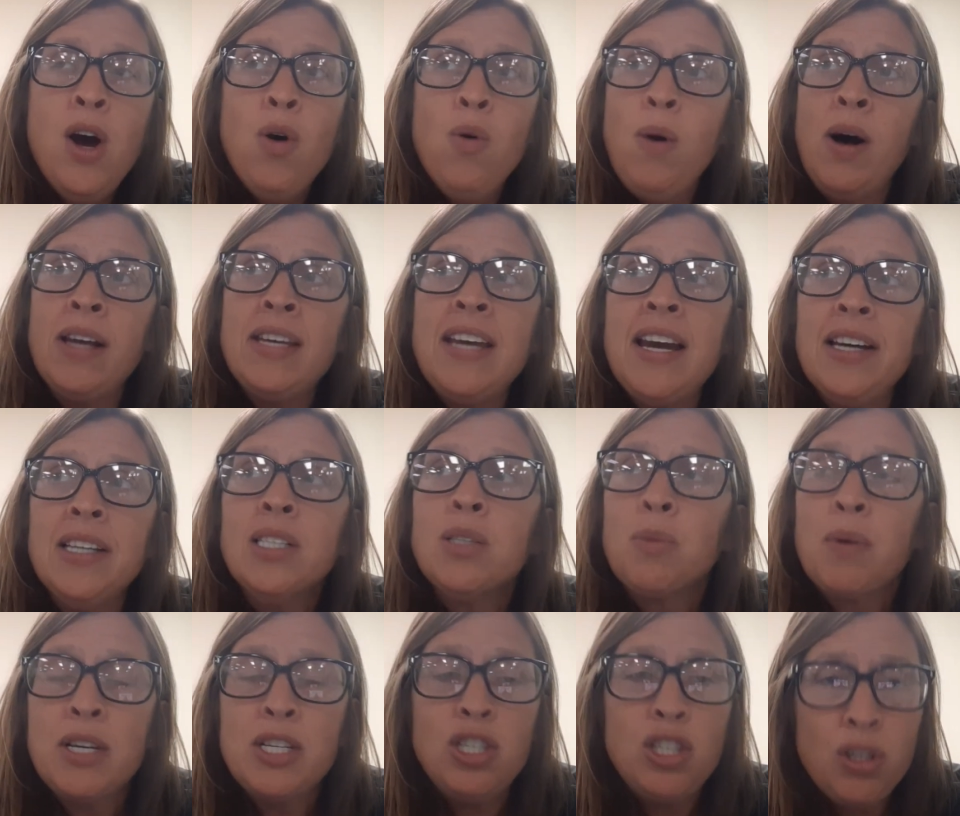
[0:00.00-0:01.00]
While yes,
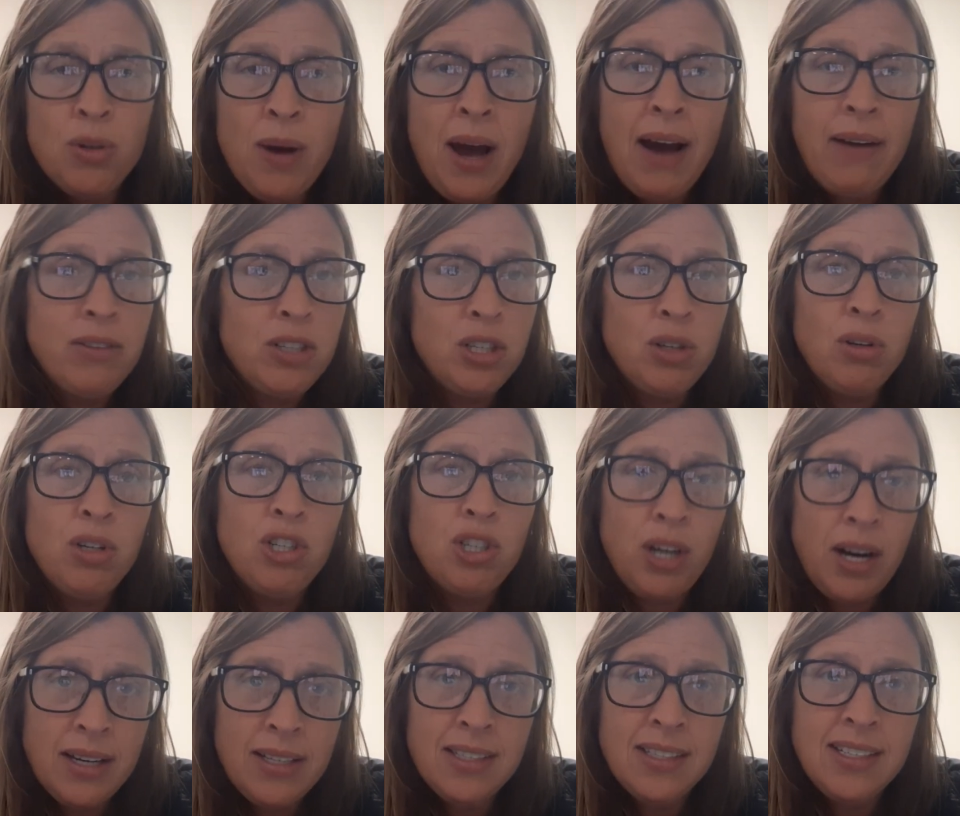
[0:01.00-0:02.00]
we do have to
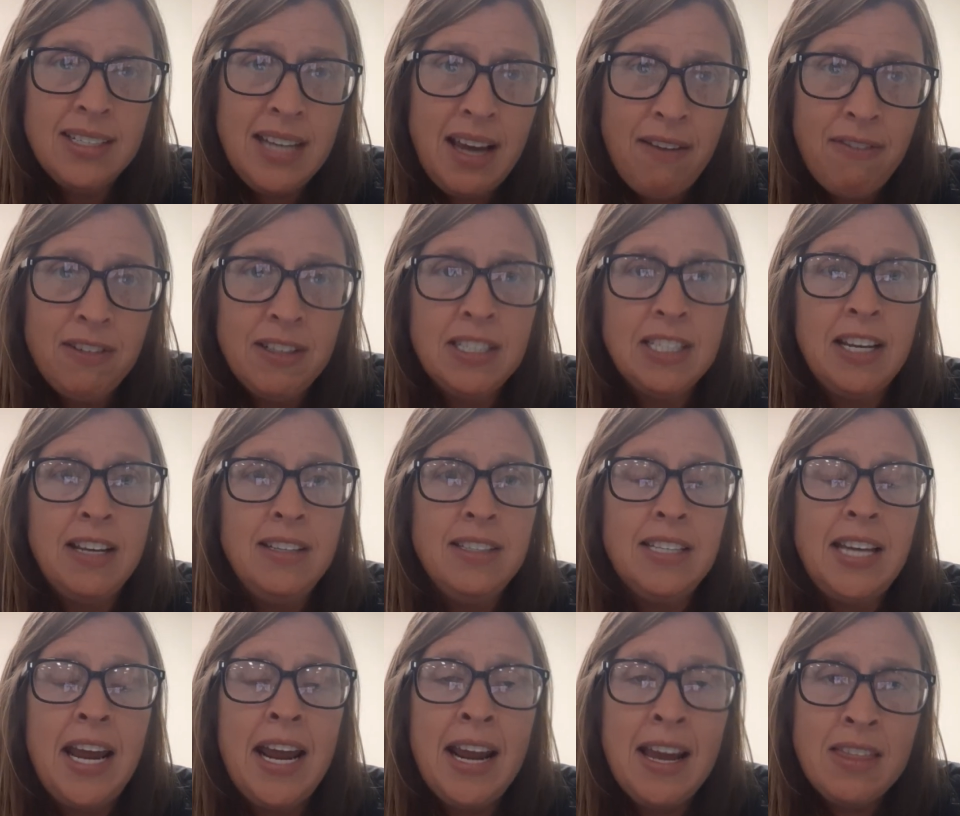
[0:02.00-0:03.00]
address the
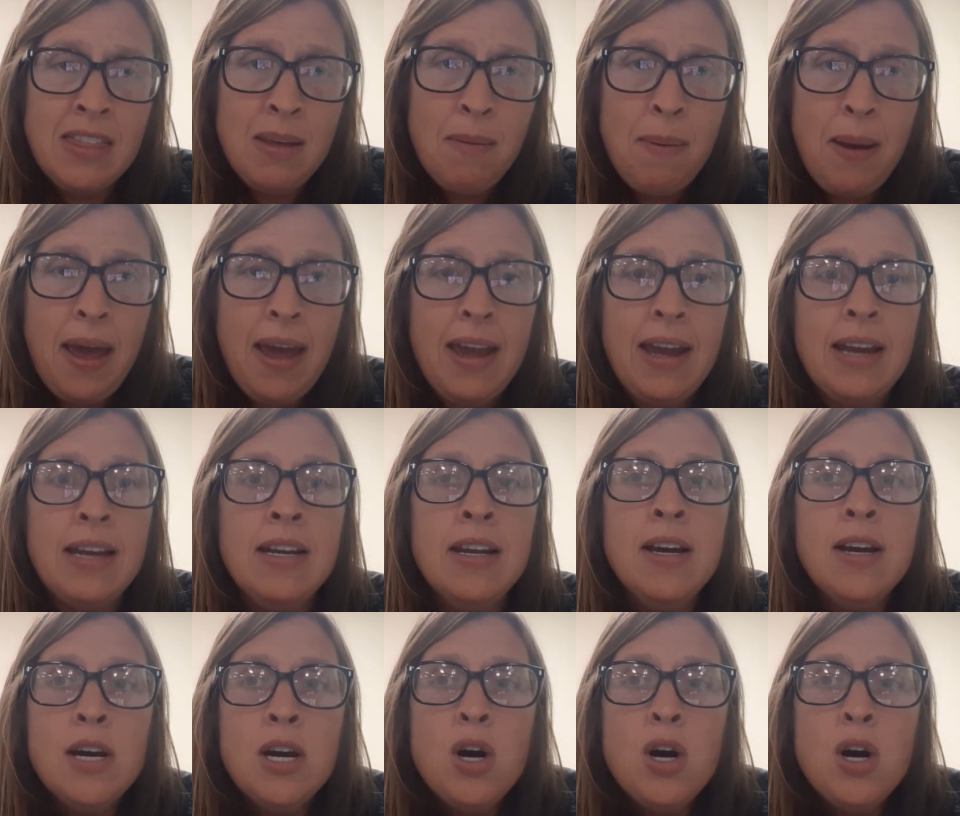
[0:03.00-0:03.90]
deficits and the pain,